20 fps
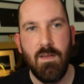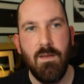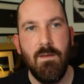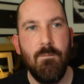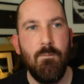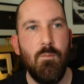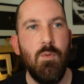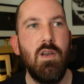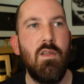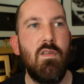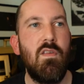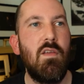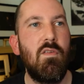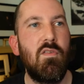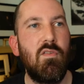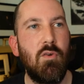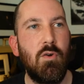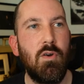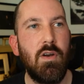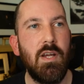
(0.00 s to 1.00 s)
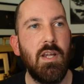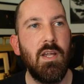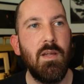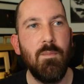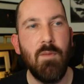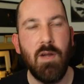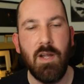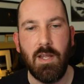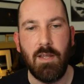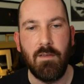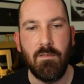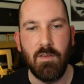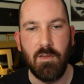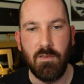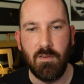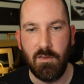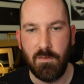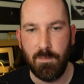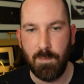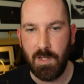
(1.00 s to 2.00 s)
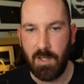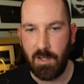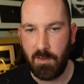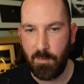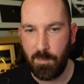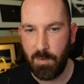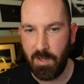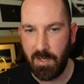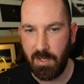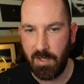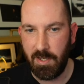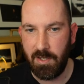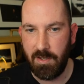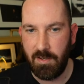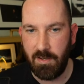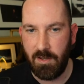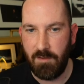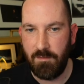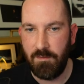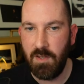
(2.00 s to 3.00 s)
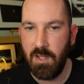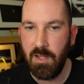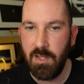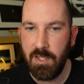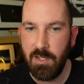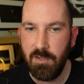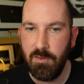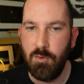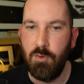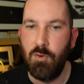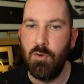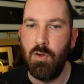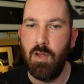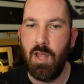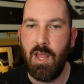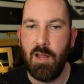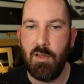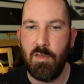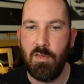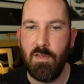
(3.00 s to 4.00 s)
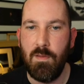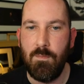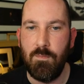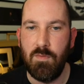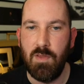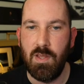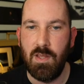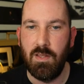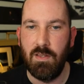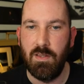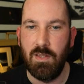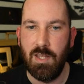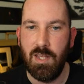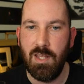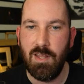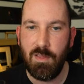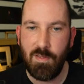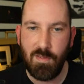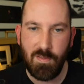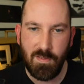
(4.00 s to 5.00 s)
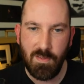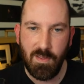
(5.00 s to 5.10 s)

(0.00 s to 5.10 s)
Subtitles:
when I say story, it might even just be explaining a feeling or how something is.